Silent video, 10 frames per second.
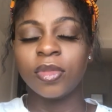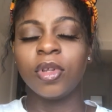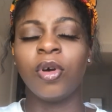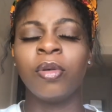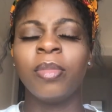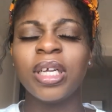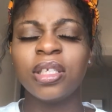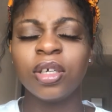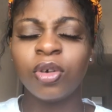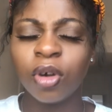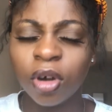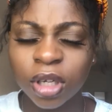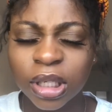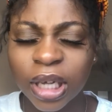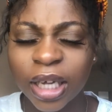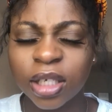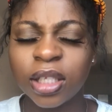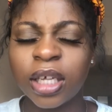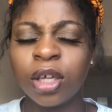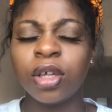Almighty God, I
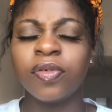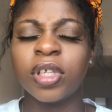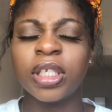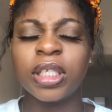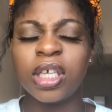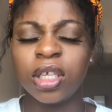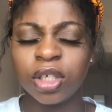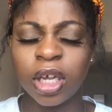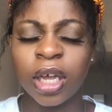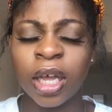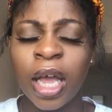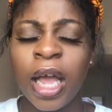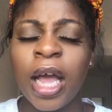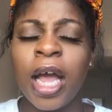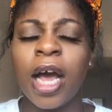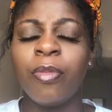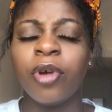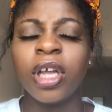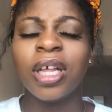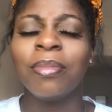just thank you for this teaching. I
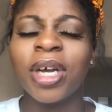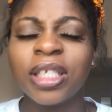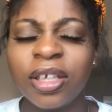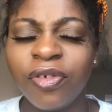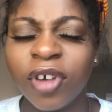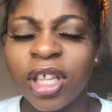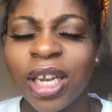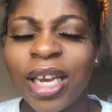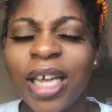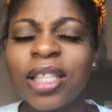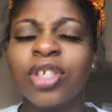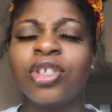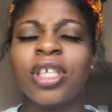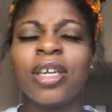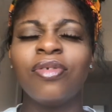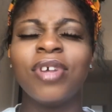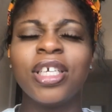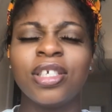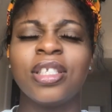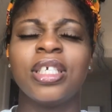pray that, mighty Father, let this
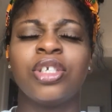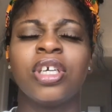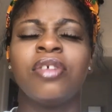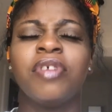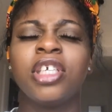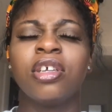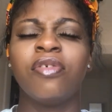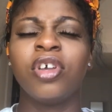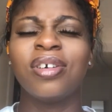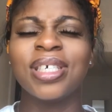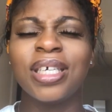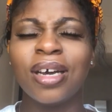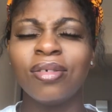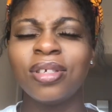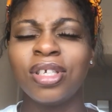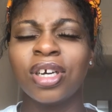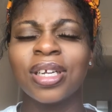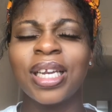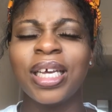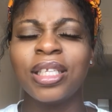generation of young girls and
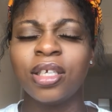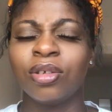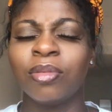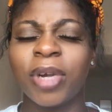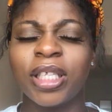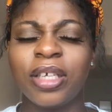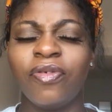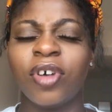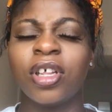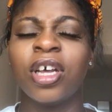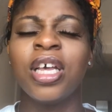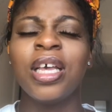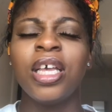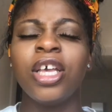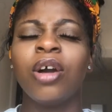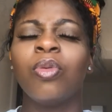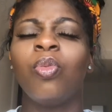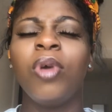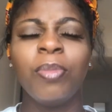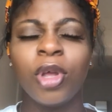young ladies, almighty Father,
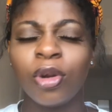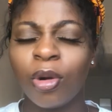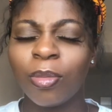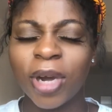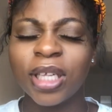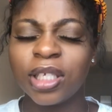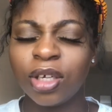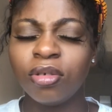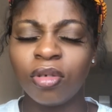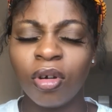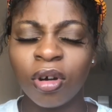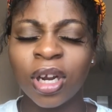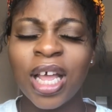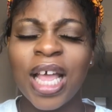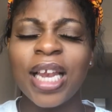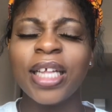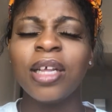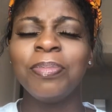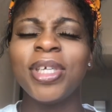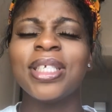young women, almighty God, let
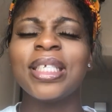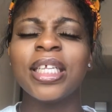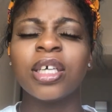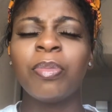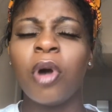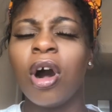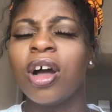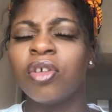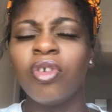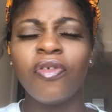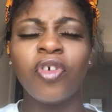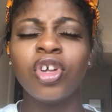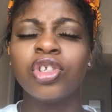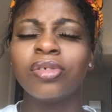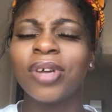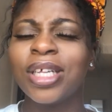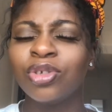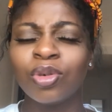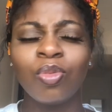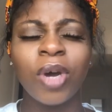them be set apart and not follow
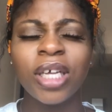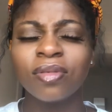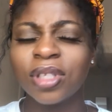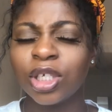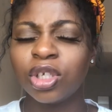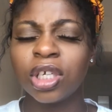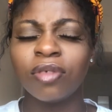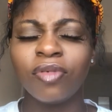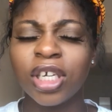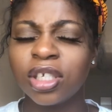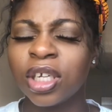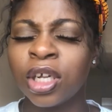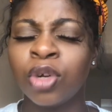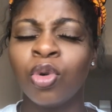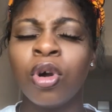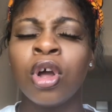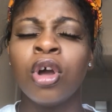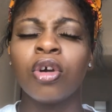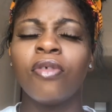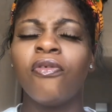trends or waves of this generation and not
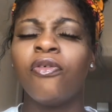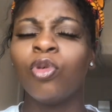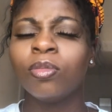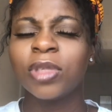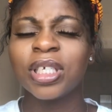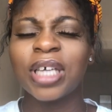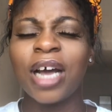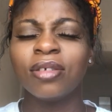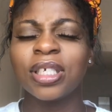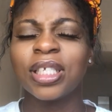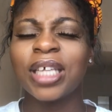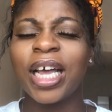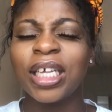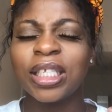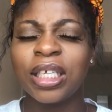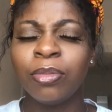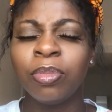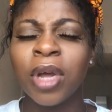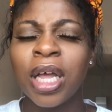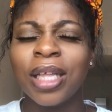conform to how
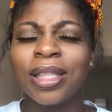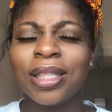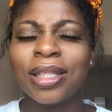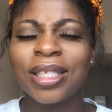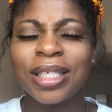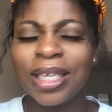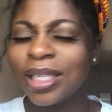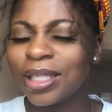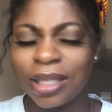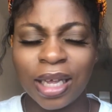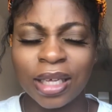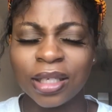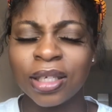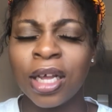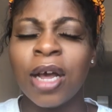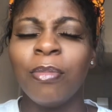society sees things.